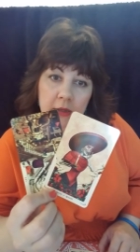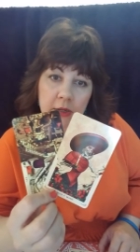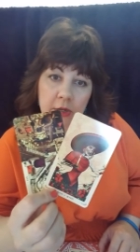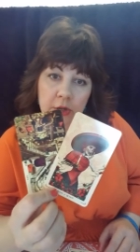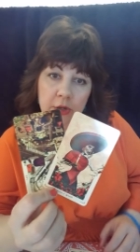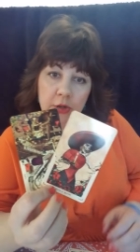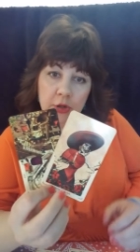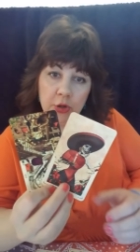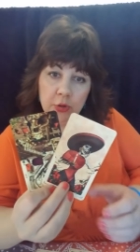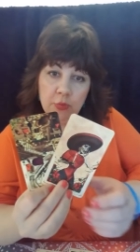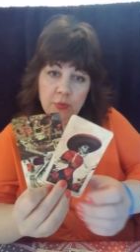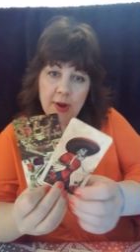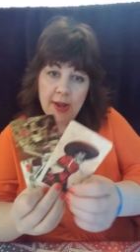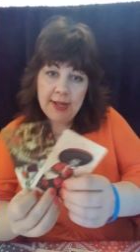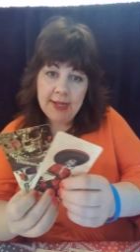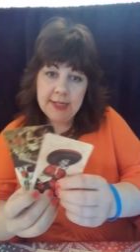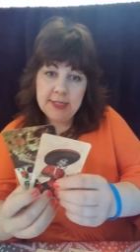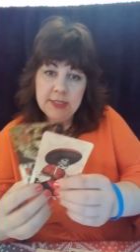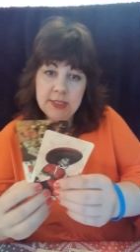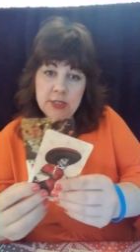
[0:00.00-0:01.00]
You're
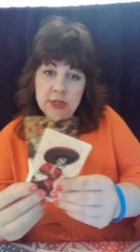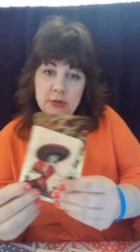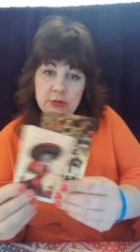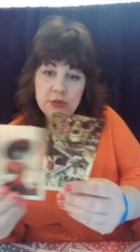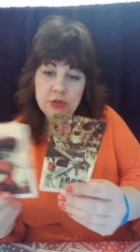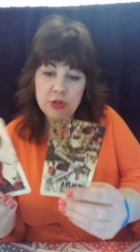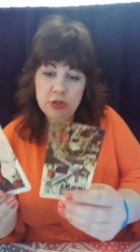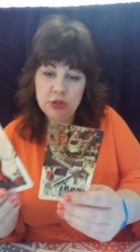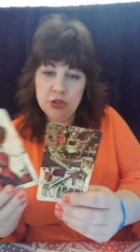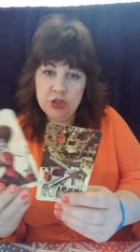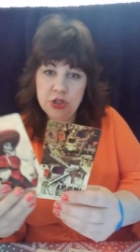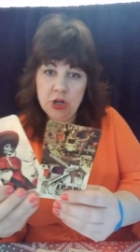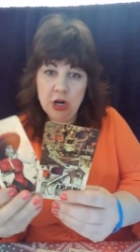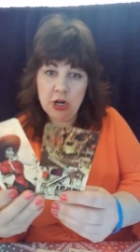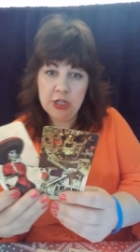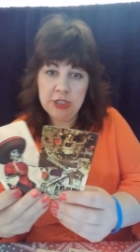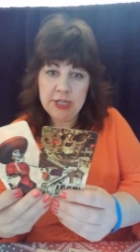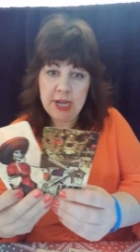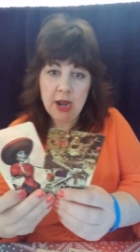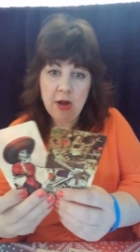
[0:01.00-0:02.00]
ready to, to
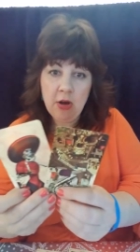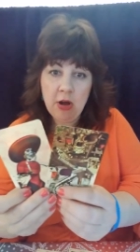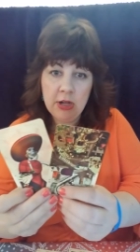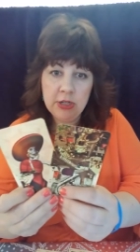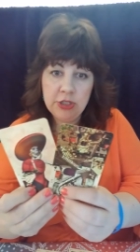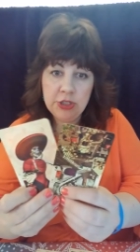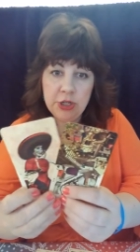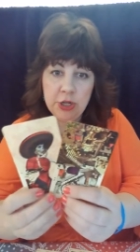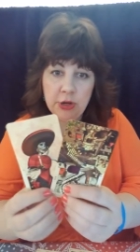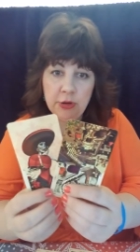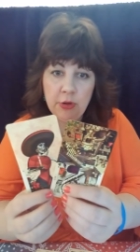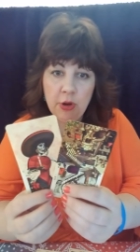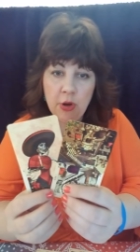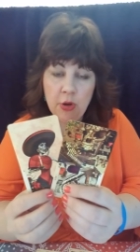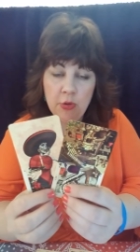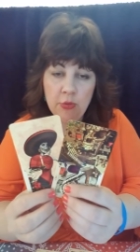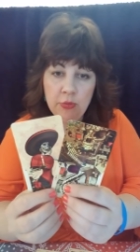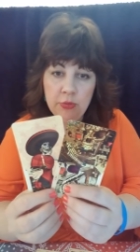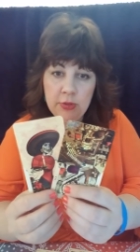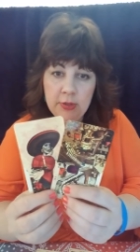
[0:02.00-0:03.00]
charge out onto your
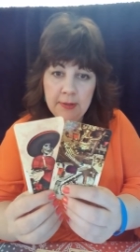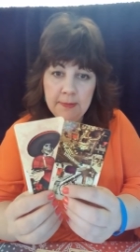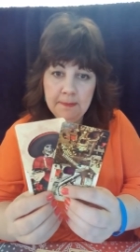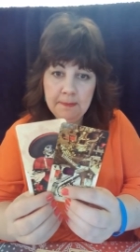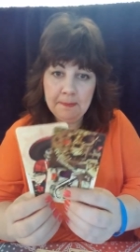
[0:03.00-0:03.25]
own.